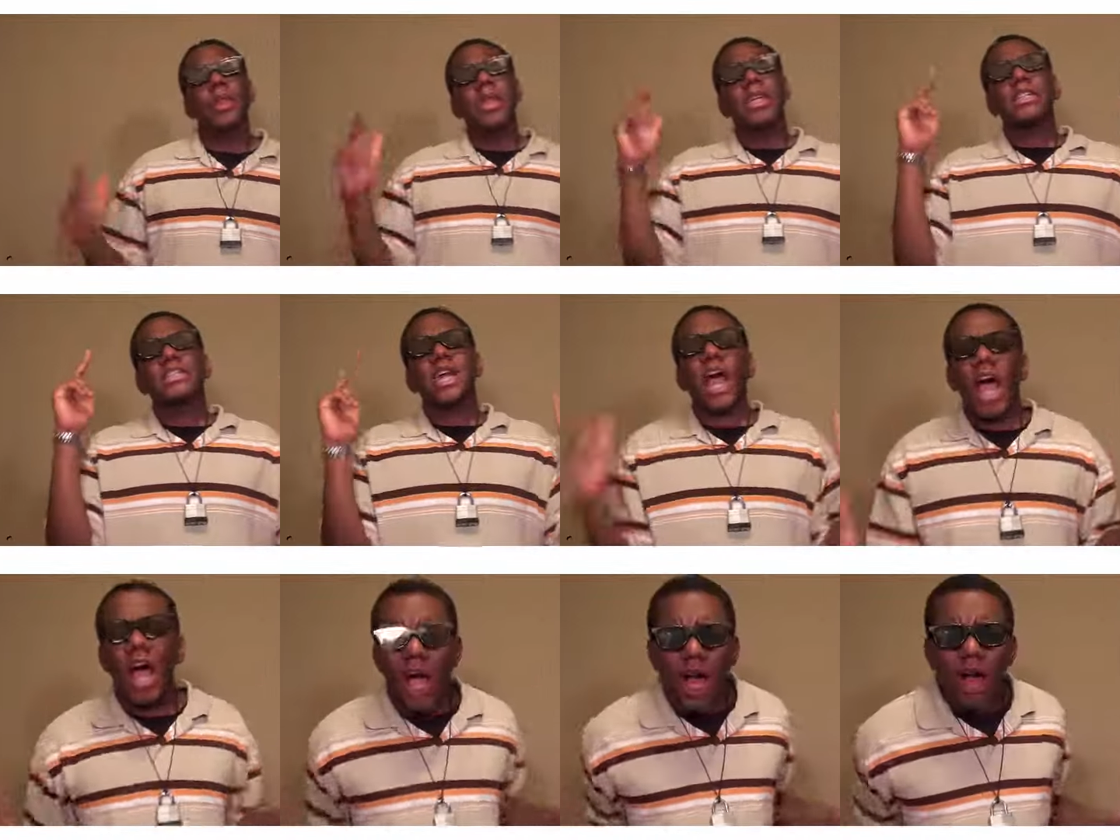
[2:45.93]
It's
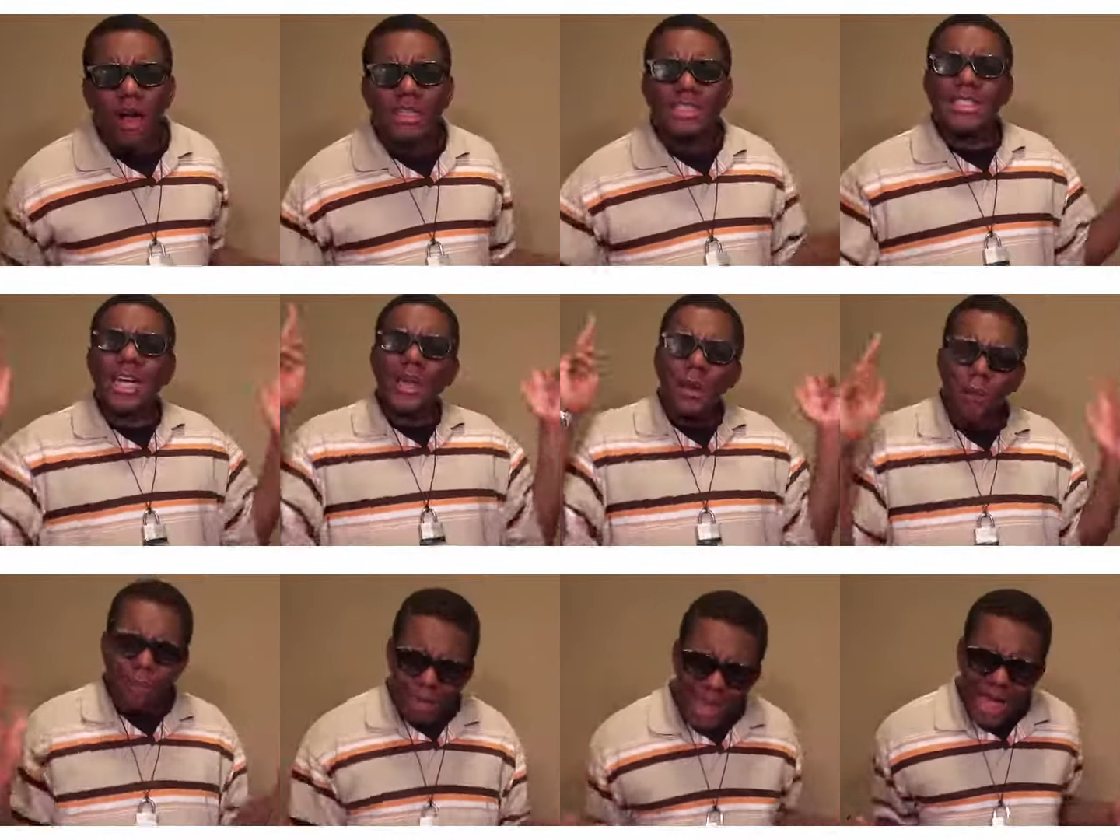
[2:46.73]
cars that are
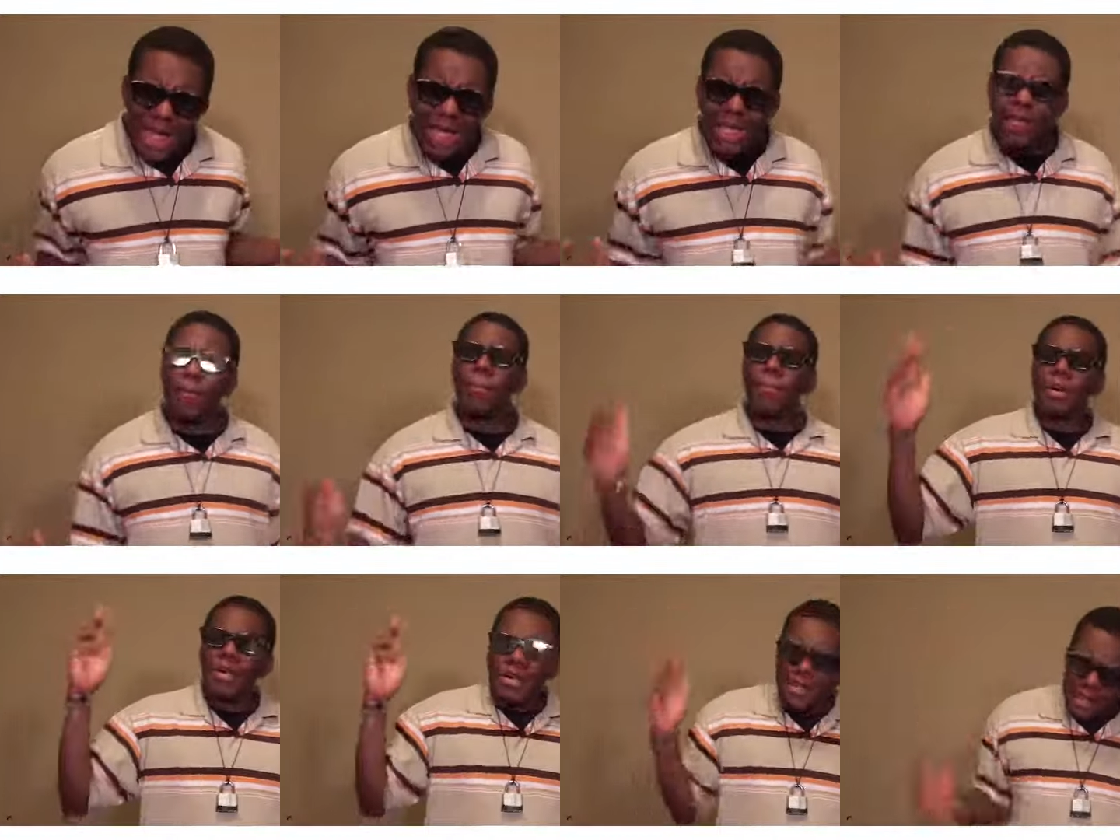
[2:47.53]
blocking
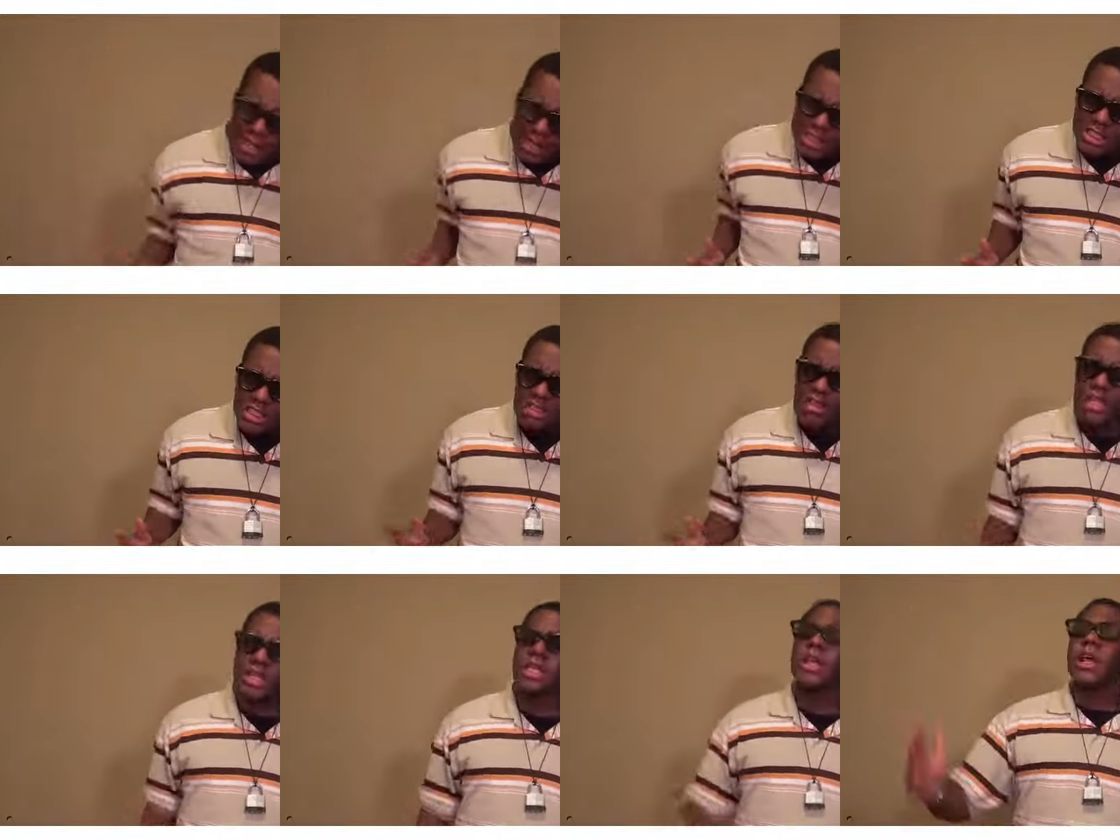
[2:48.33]

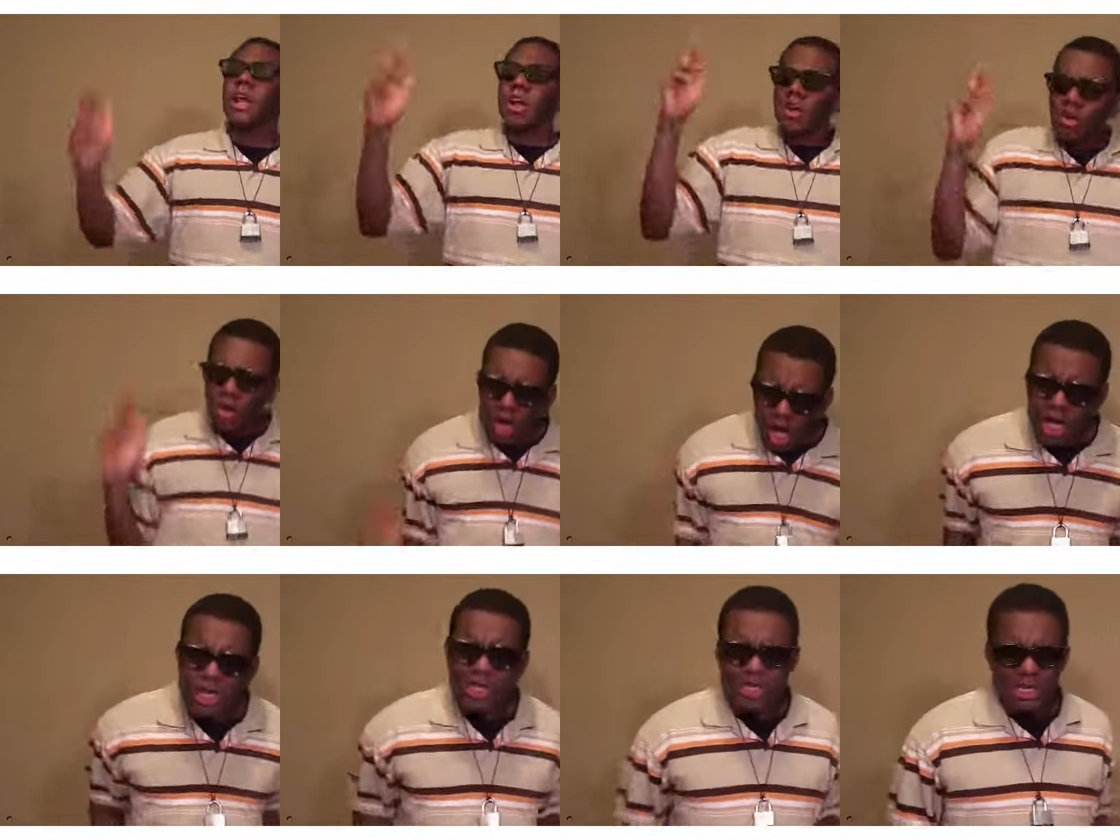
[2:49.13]
pedestrian
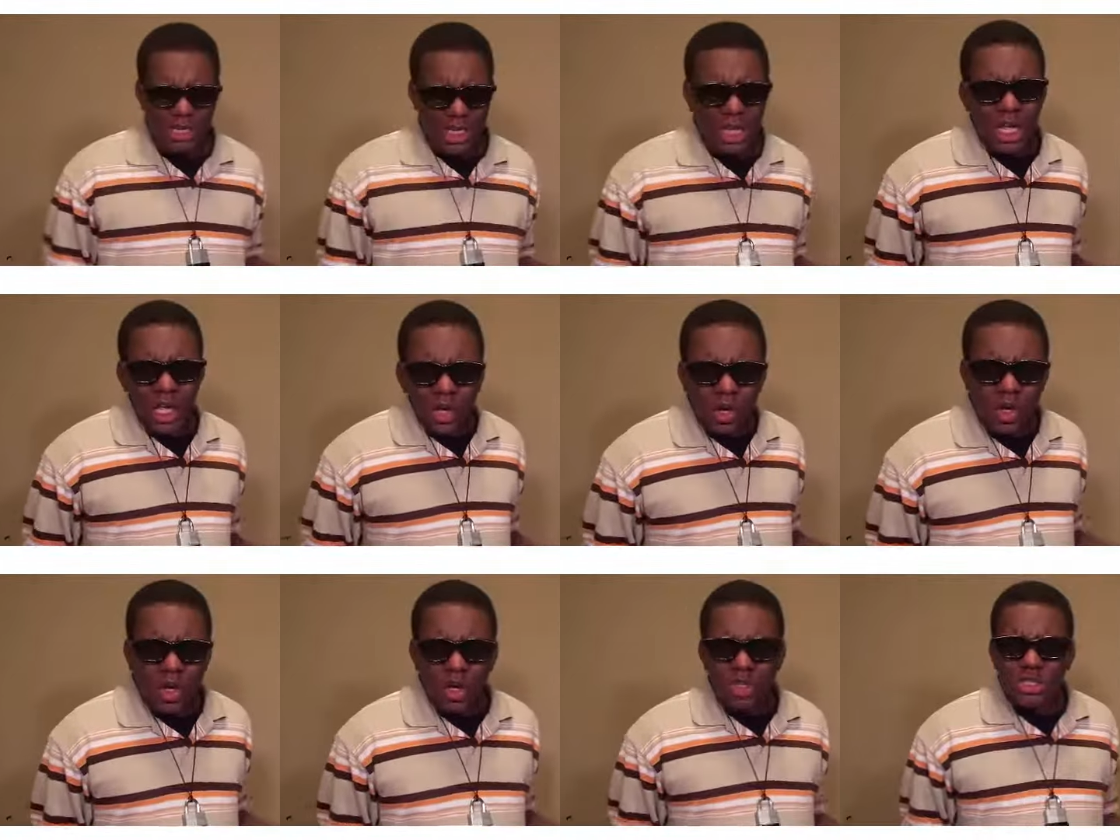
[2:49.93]
crossing.
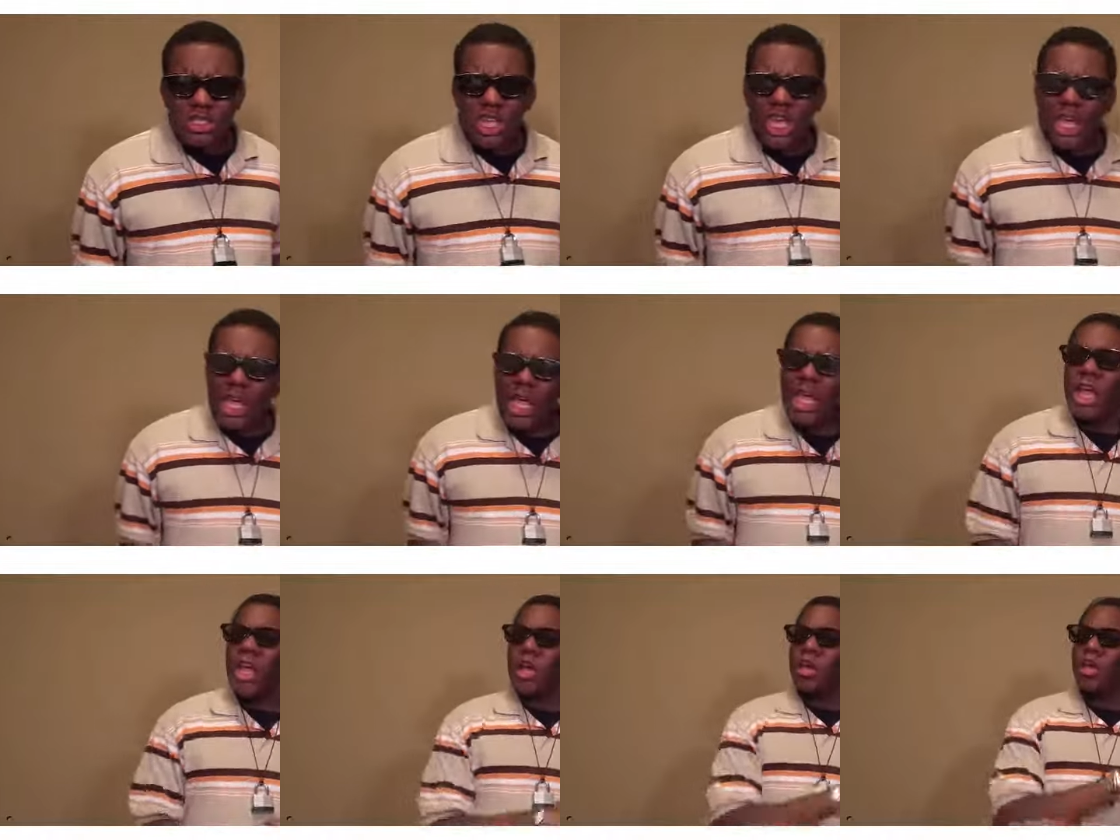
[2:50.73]
You know what I'm saying?
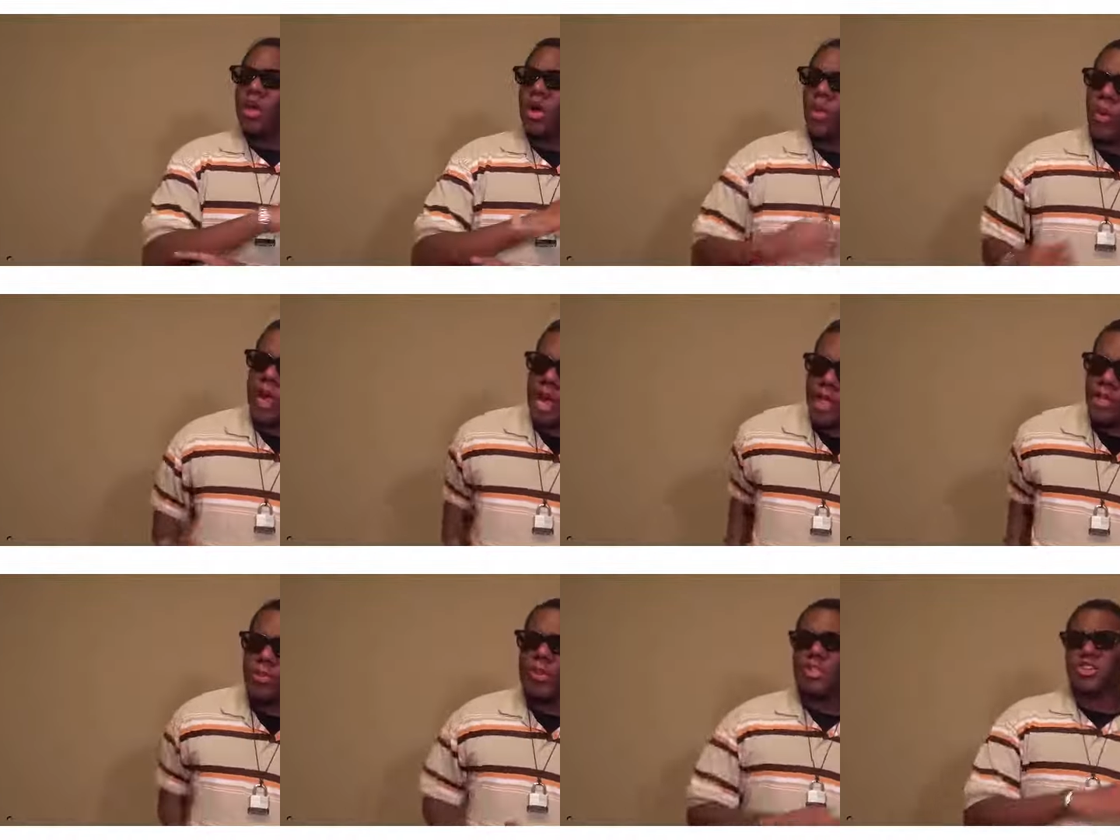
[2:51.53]
You know when
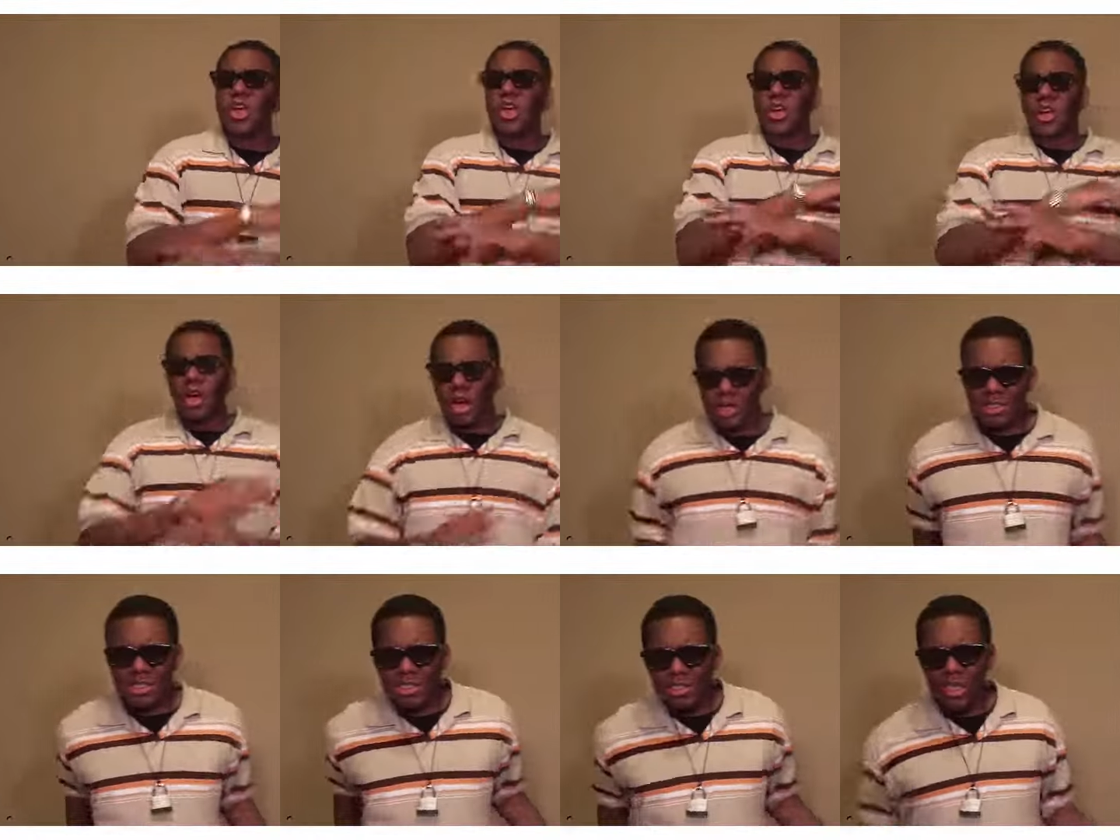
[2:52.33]
you be trying to
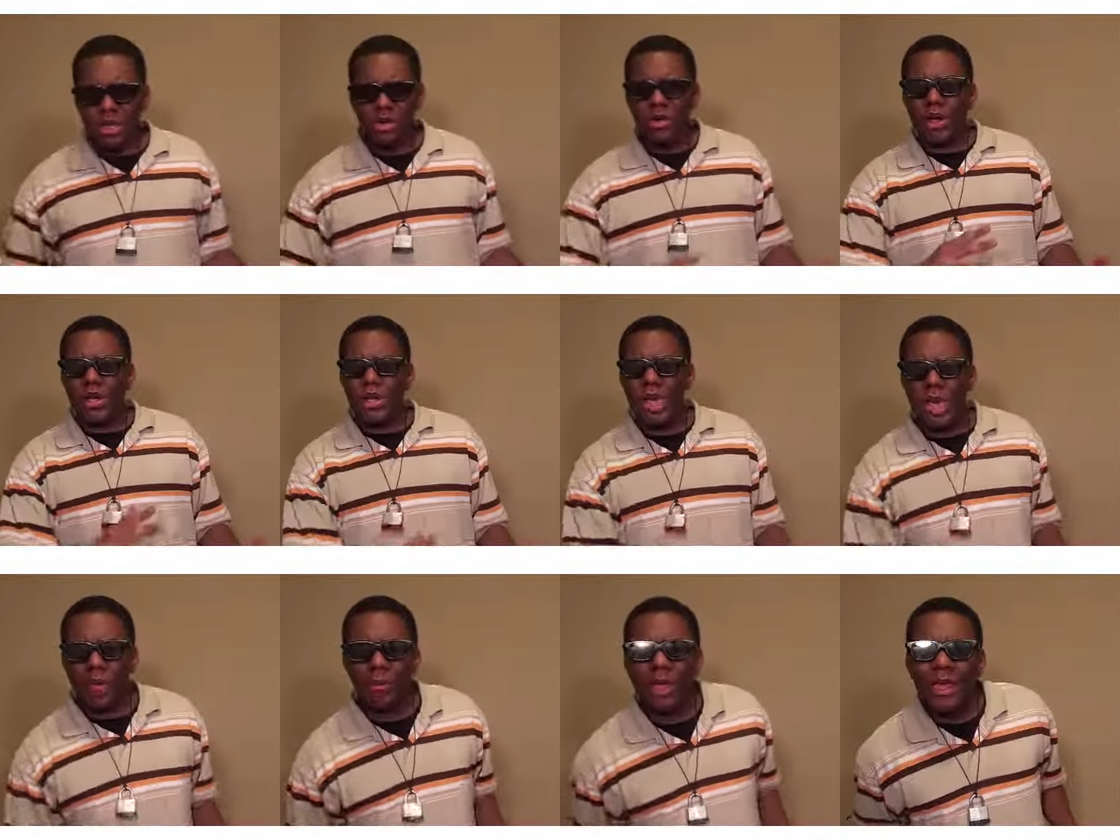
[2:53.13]
cross the street or
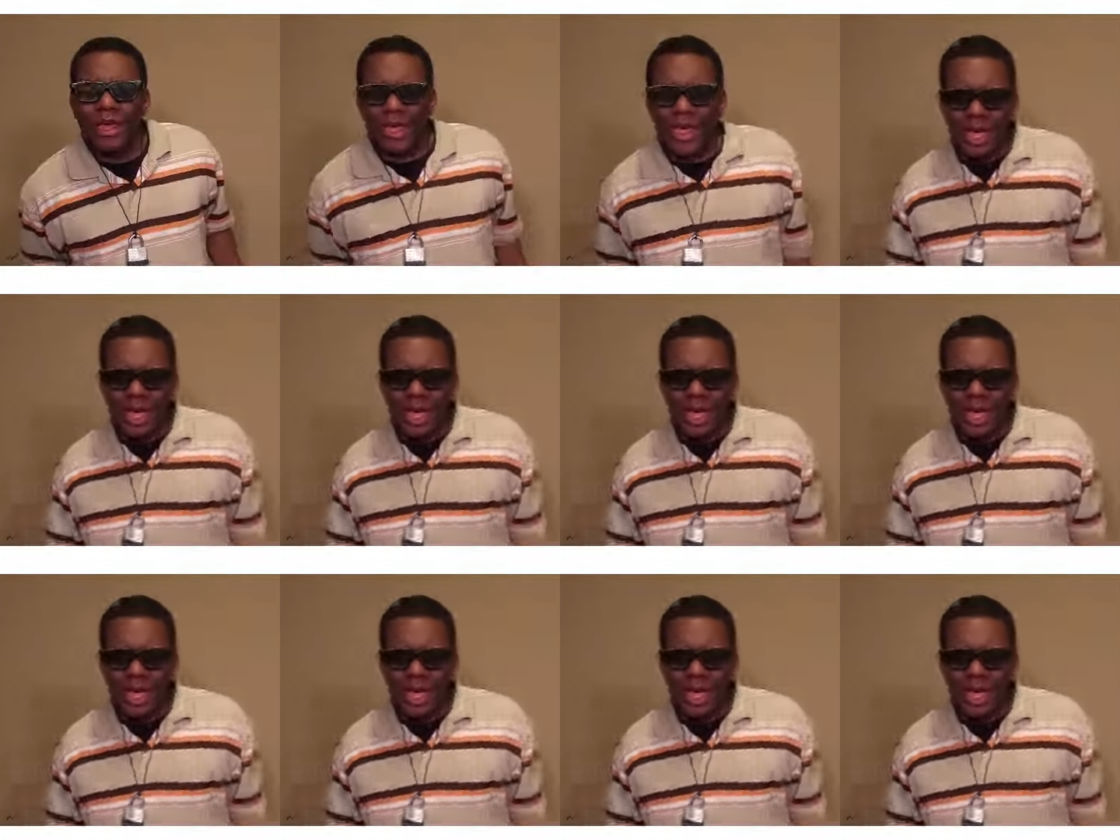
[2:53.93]
whatnot, they